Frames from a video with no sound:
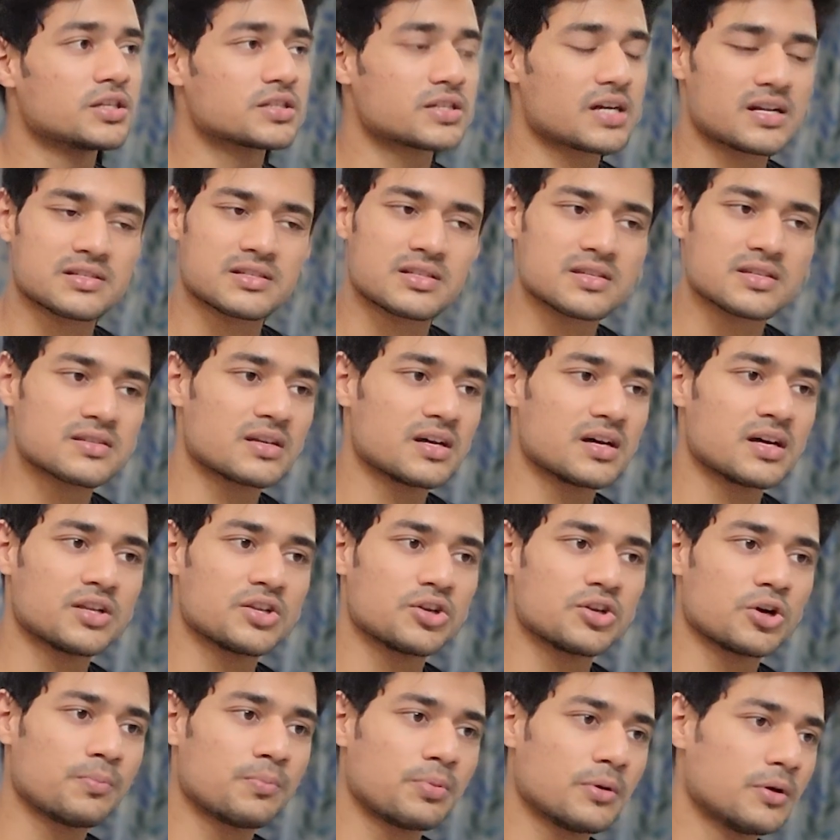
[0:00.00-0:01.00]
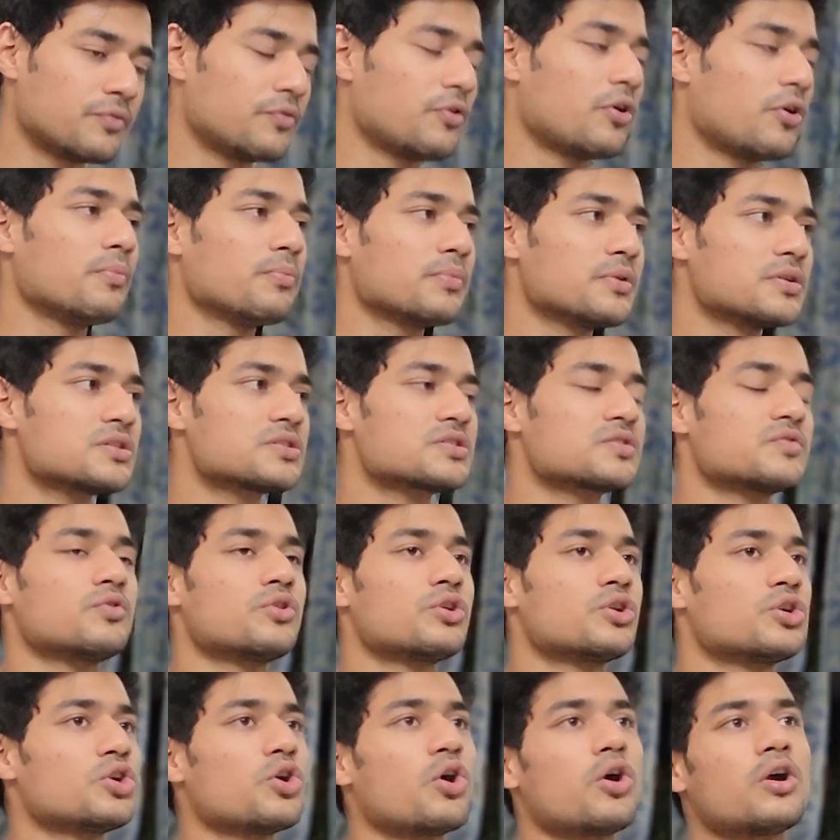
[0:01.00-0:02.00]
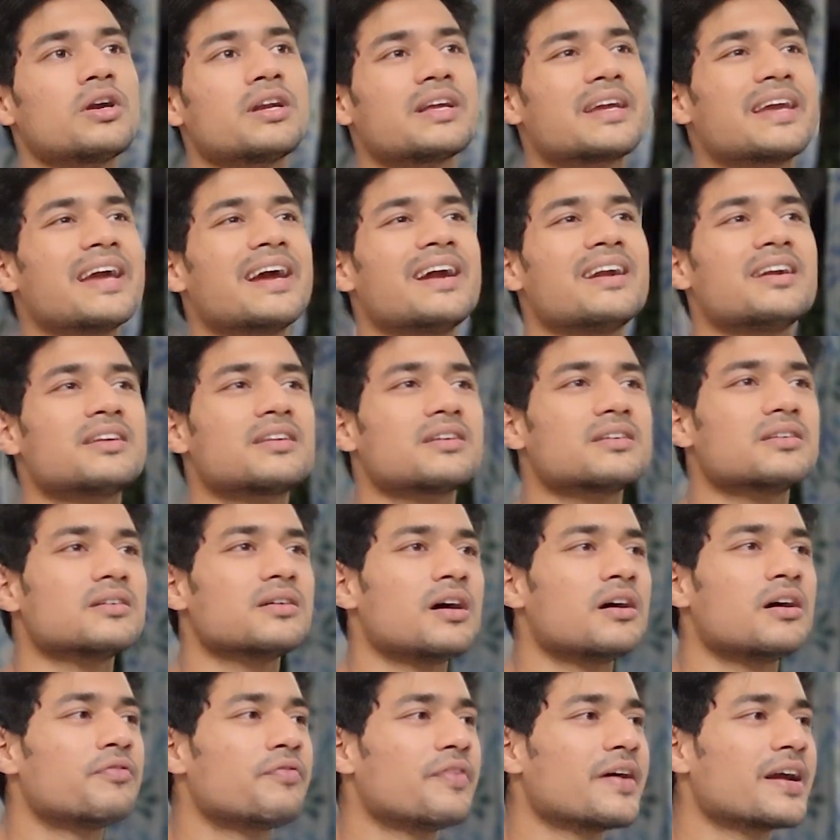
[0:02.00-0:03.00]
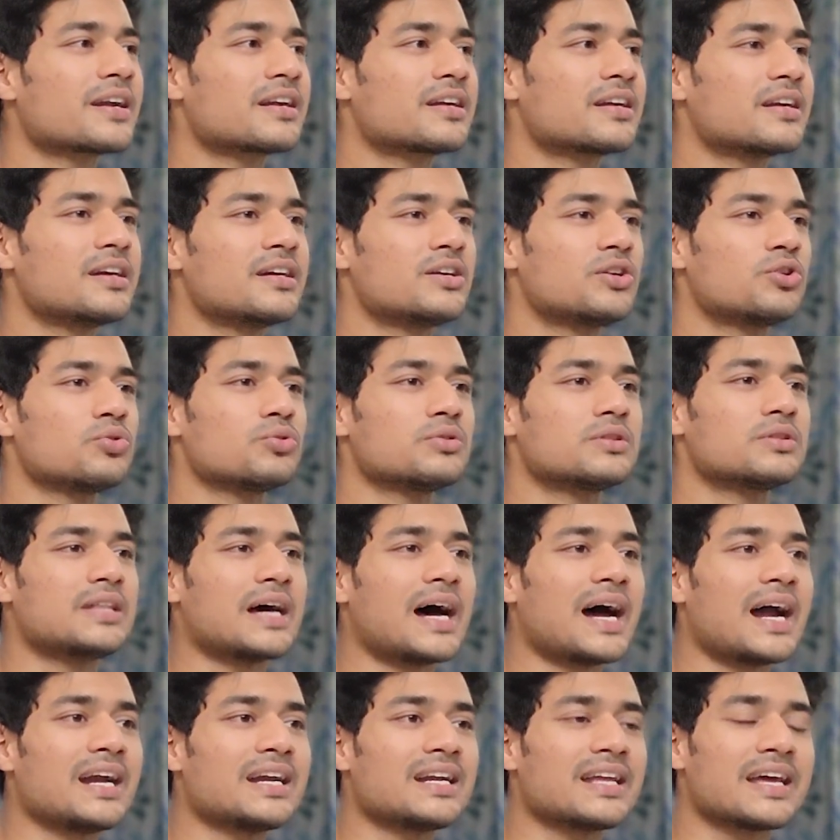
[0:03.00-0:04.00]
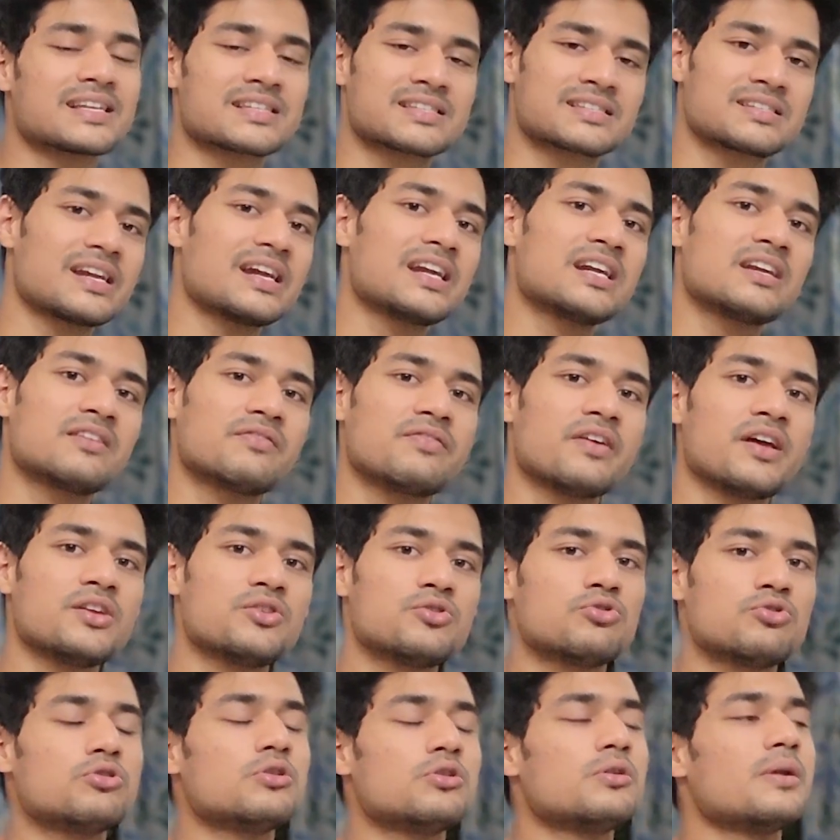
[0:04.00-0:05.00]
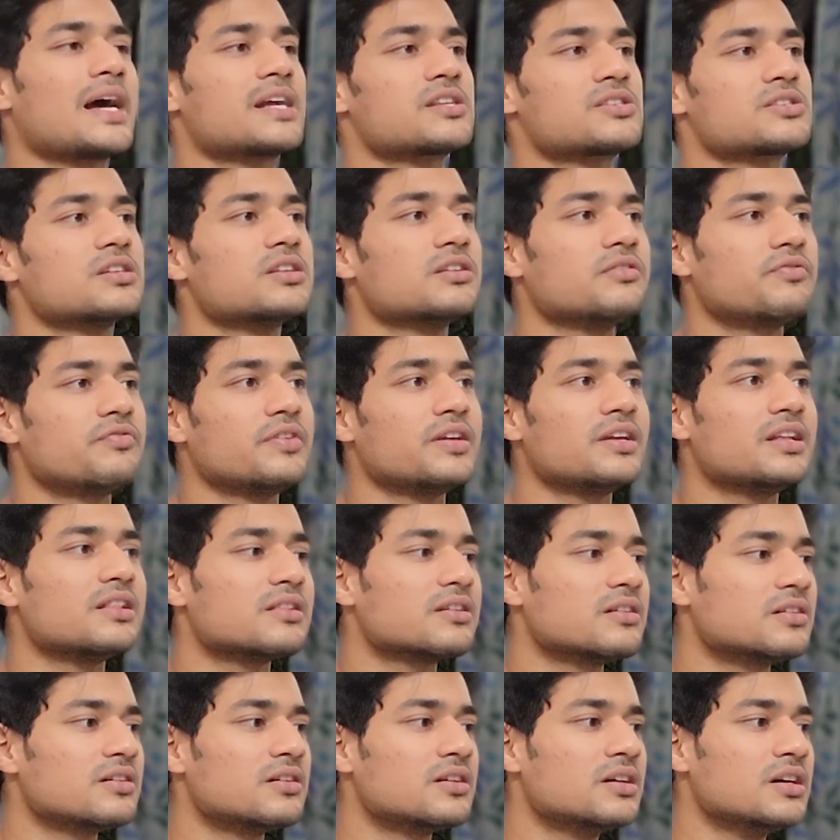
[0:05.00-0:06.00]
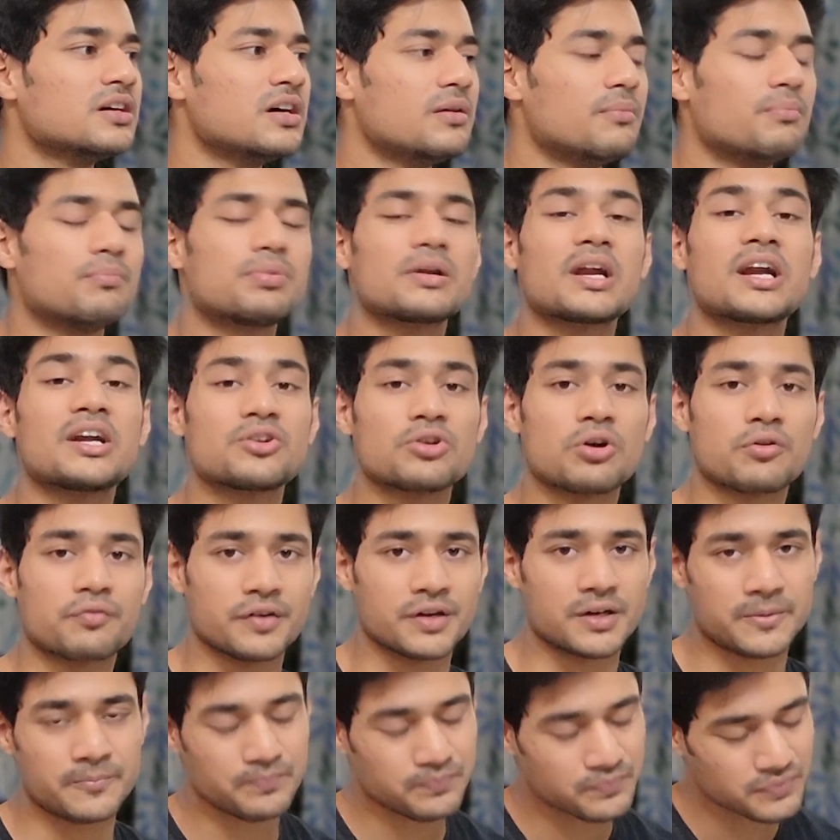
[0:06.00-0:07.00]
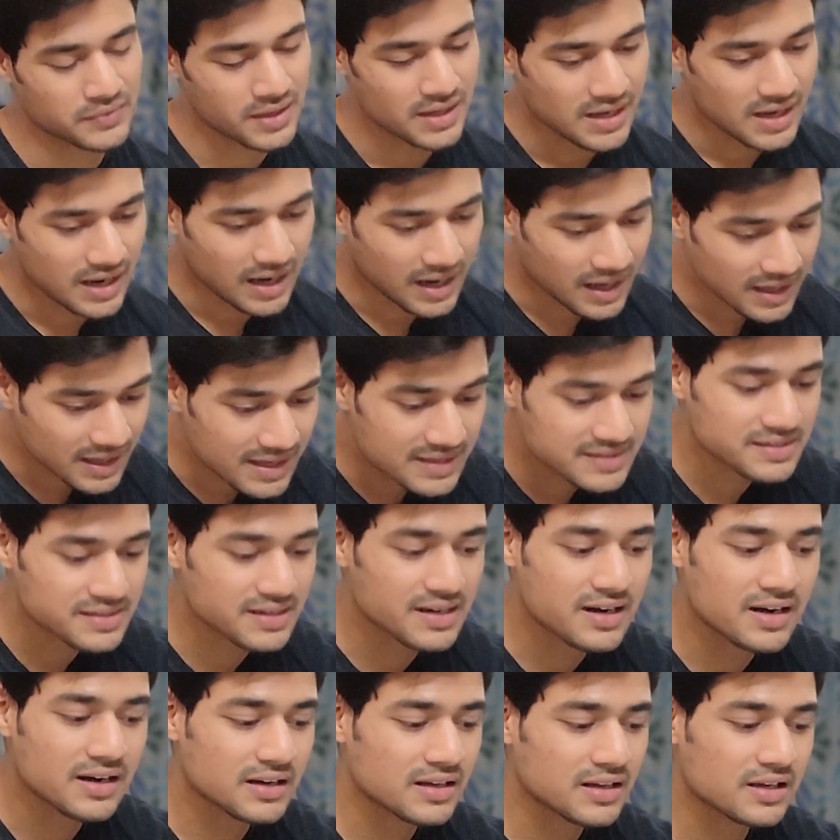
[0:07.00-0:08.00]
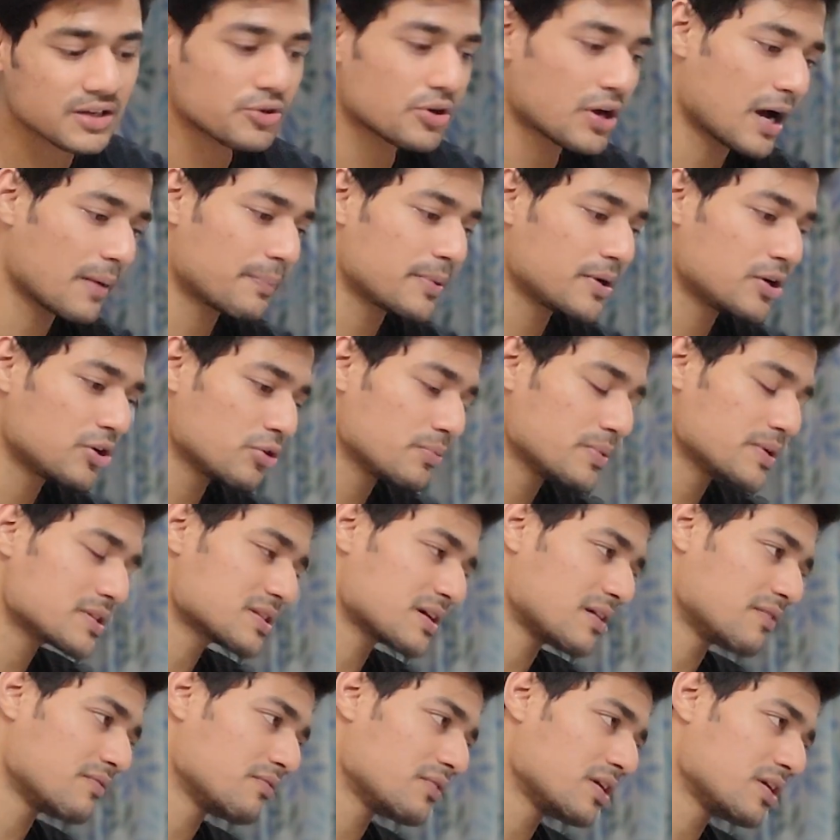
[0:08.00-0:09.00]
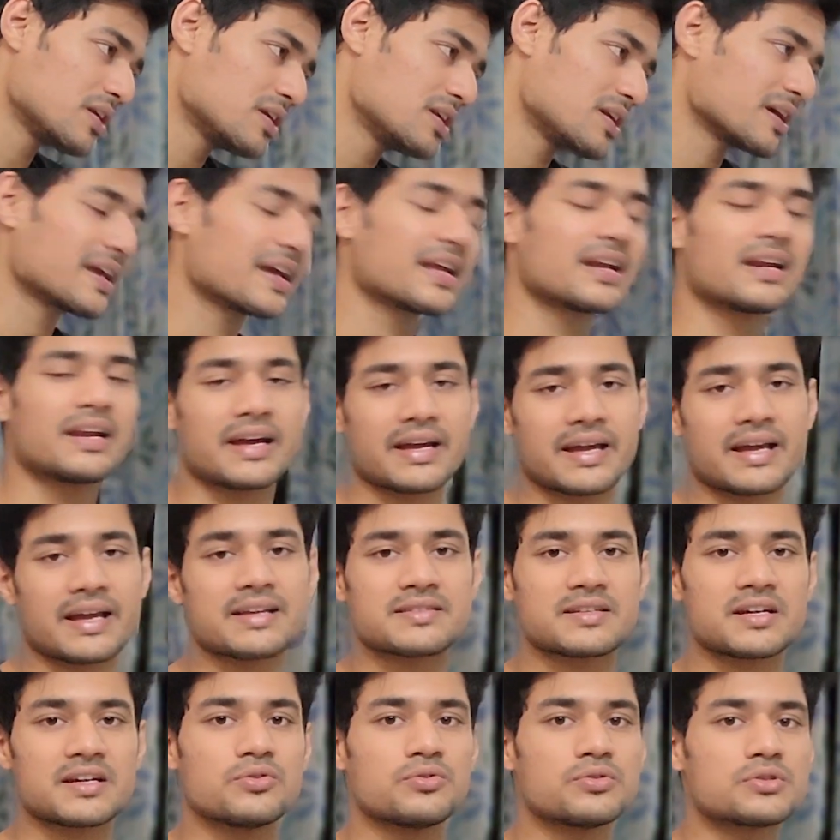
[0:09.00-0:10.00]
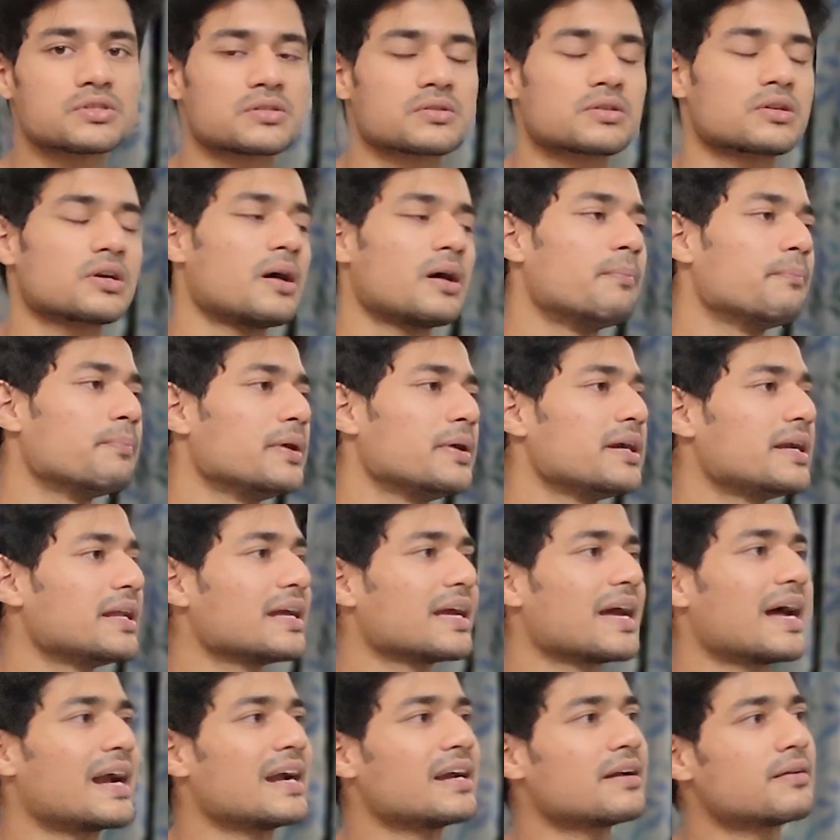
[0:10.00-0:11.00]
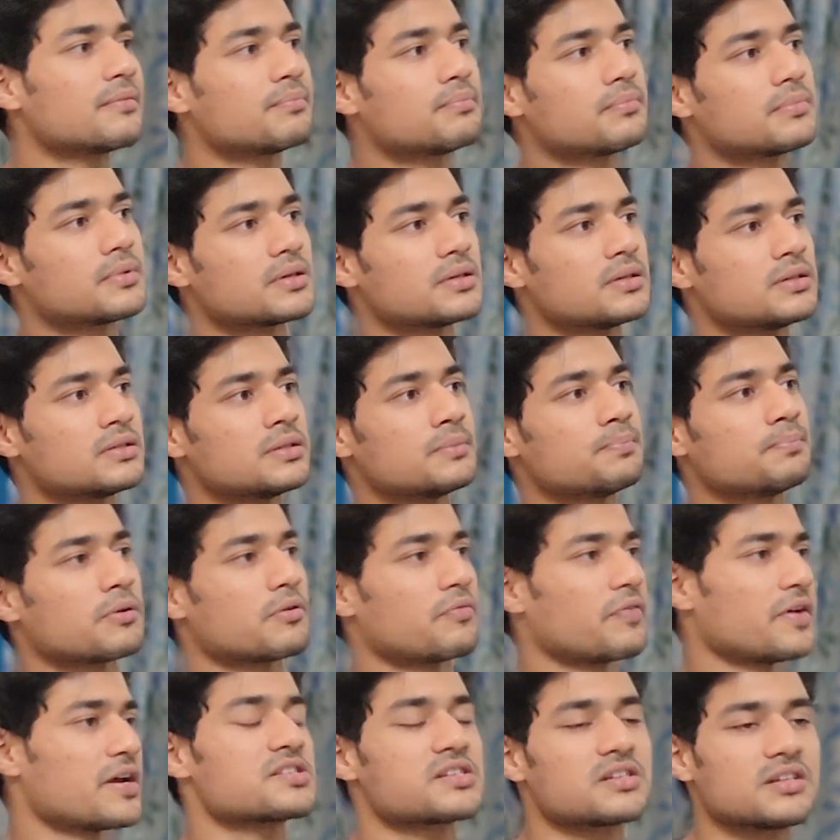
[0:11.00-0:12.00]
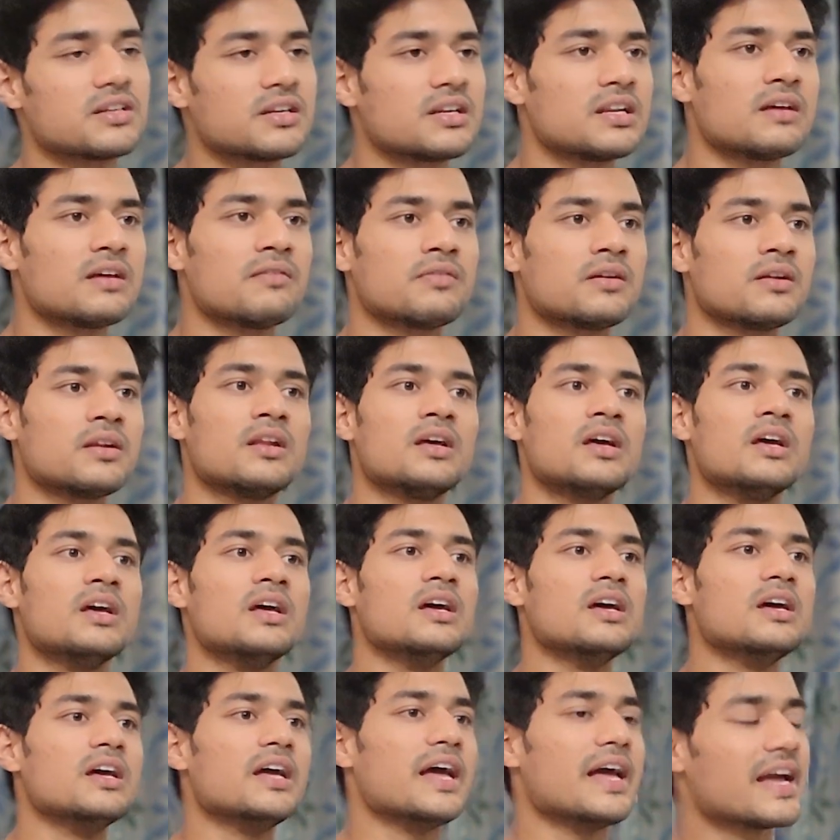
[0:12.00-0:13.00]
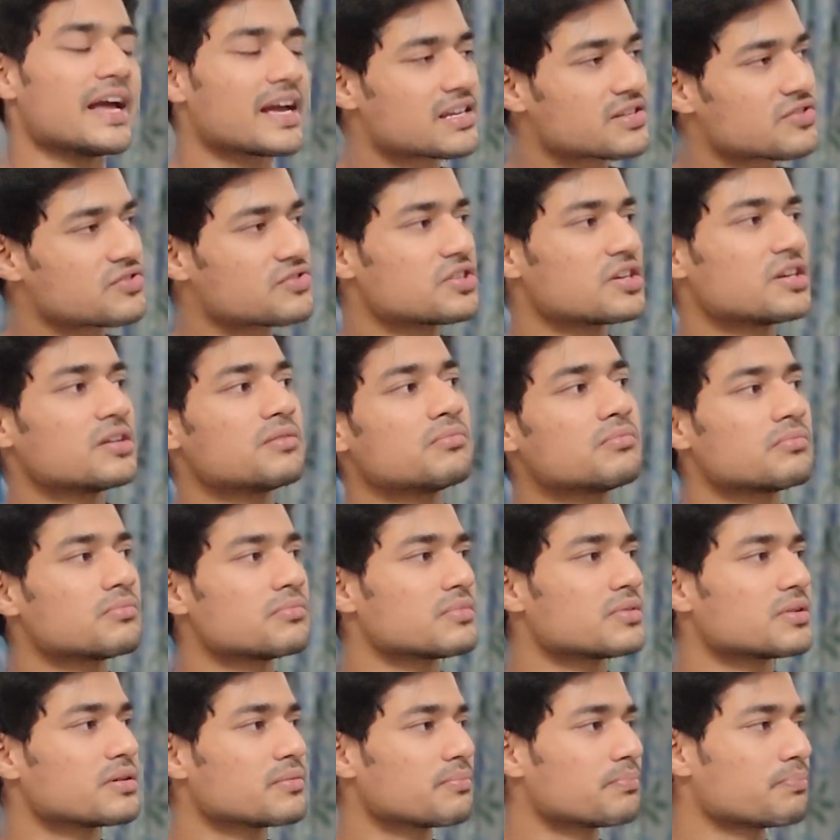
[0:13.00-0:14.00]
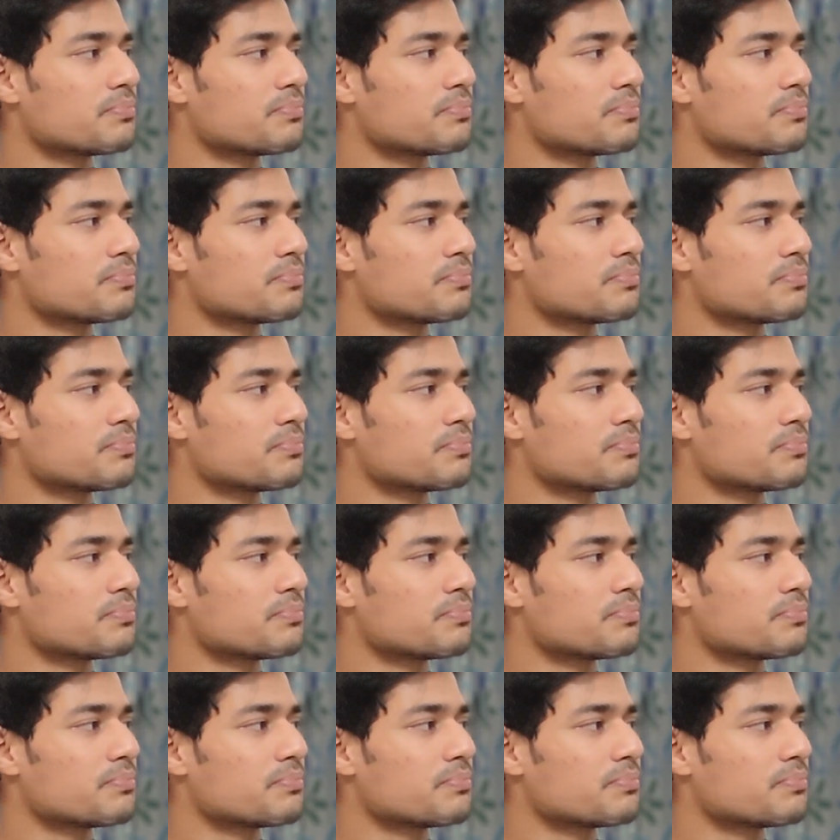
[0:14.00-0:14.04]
chances are your performance would not get affected to that extent where you will actually feel the brunt of it. Unless and until you happen to be someone, again, like I said, who's competing at the professional level, extreme